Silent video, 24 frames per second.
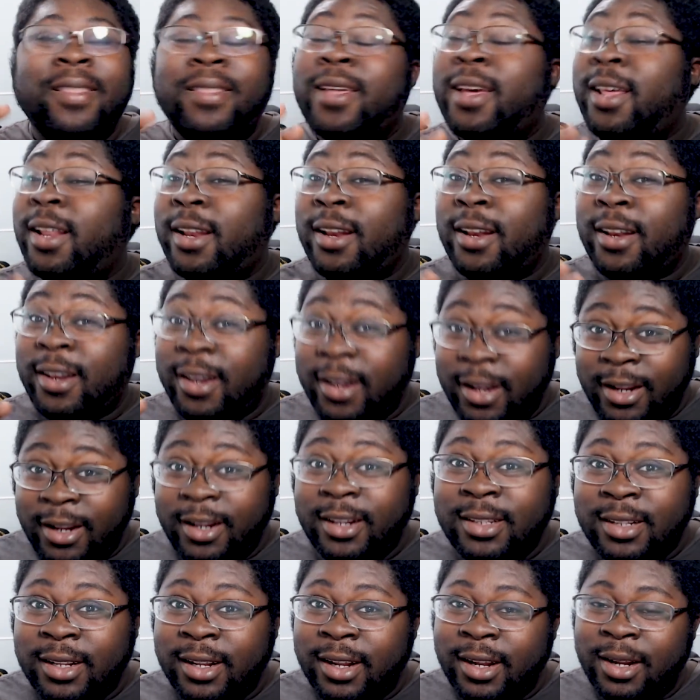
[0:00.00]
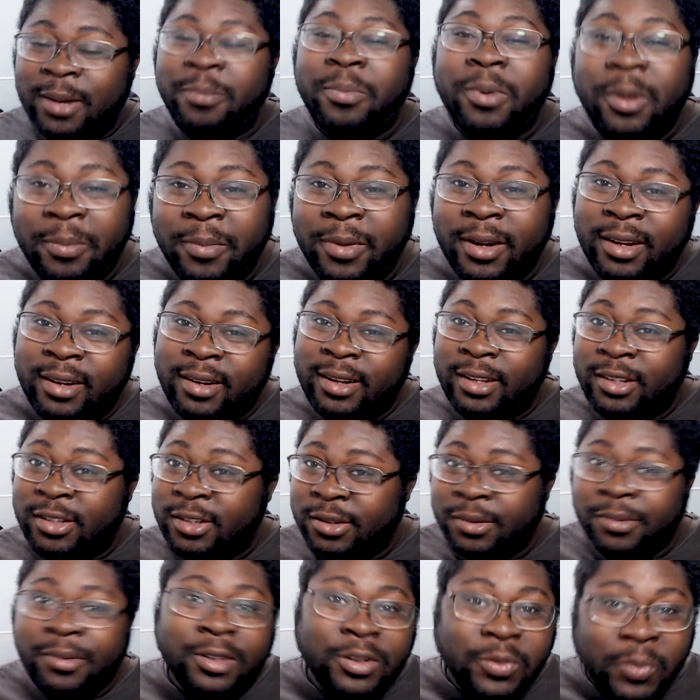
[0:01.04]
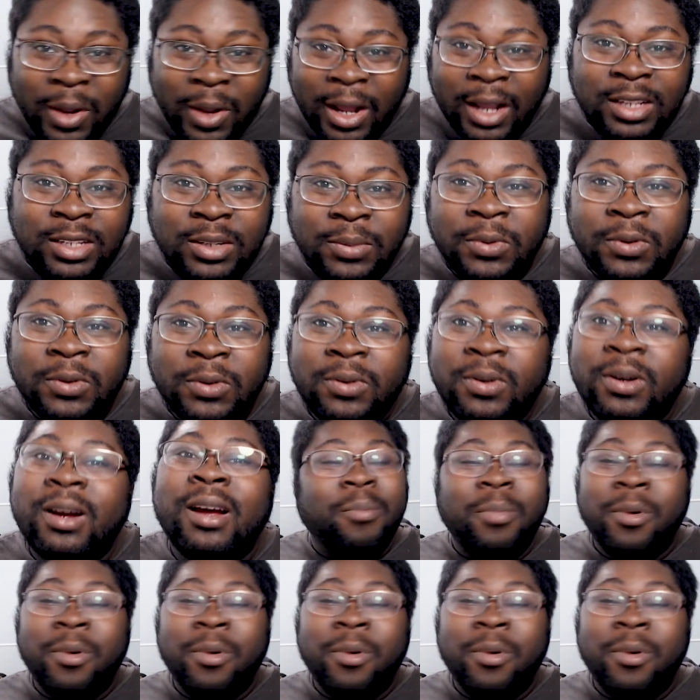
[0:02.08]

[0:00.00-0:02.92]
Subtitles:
that it needs to implement as soon as possible.